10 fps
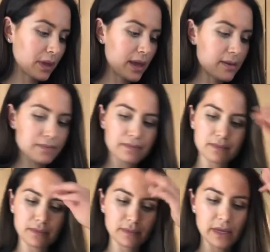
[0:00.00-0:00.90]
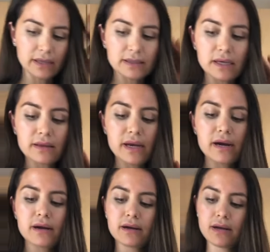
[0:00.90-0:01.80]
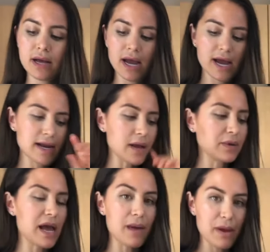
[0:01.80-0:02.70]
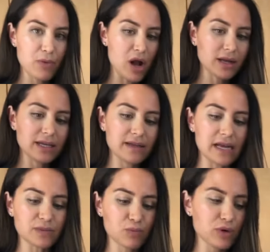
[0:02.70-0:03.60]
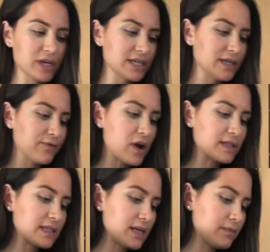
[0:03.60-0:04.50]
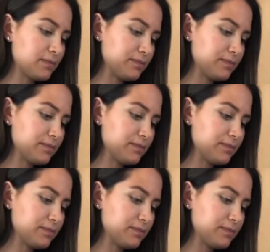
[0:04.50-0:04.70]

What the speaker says: Okay, that's good there. And now I'm gonna add my broccoli. That's pretty defrosted.